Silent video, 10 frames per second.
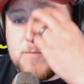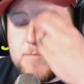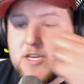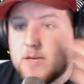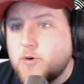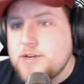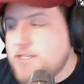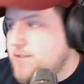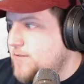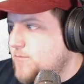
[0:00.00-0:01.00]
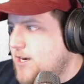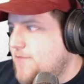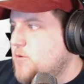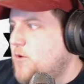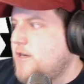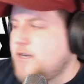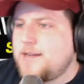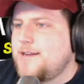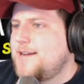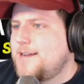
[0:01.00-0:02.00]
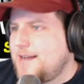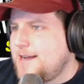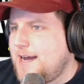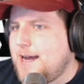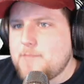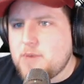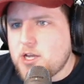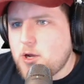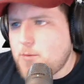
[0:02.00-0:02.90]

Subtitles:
Pick your poison. Whatever you want. I'm going to go